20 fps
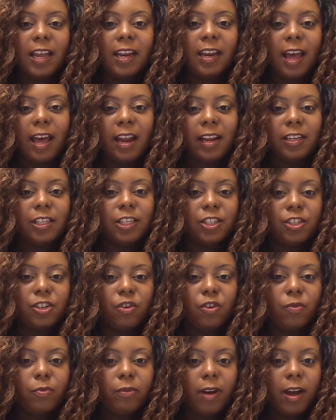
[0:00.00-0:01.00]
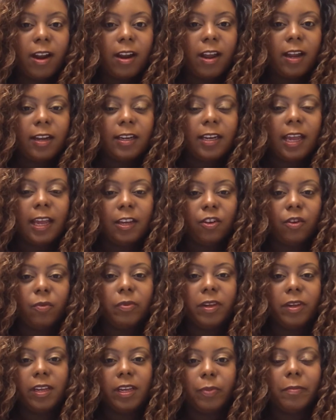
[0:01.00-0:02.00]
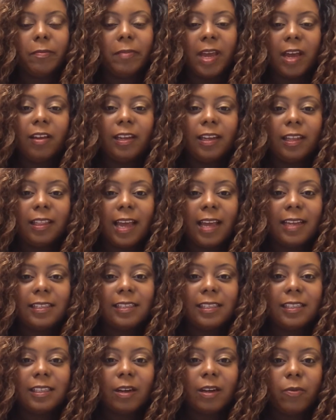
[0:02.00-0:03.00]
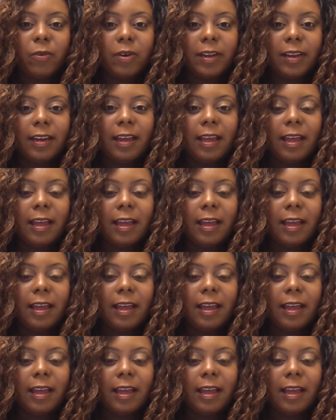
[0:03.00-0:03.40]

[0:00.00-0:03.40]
not a digital product, and you'll be mailing that to someone.